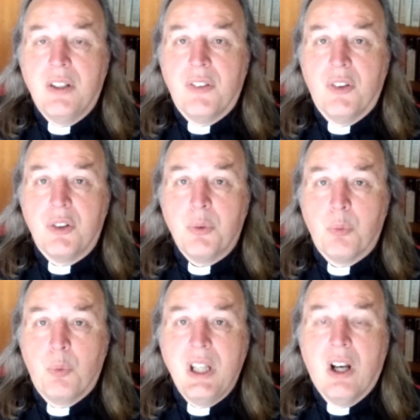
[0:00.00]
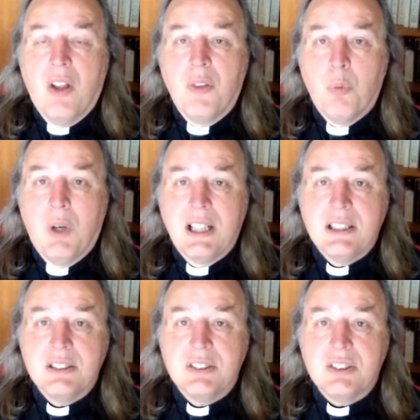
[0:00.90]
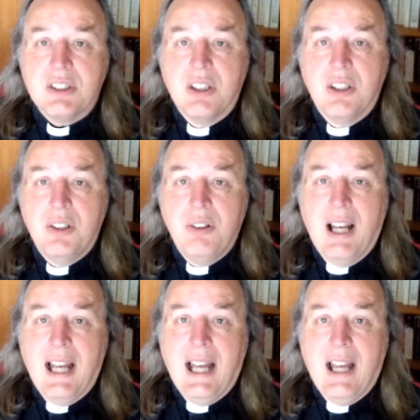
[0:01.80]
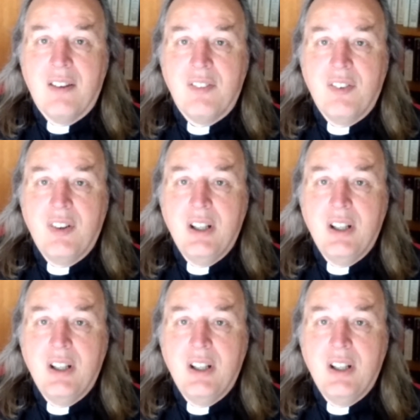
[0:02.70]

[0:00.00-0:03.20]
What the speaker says: that we are the ones who have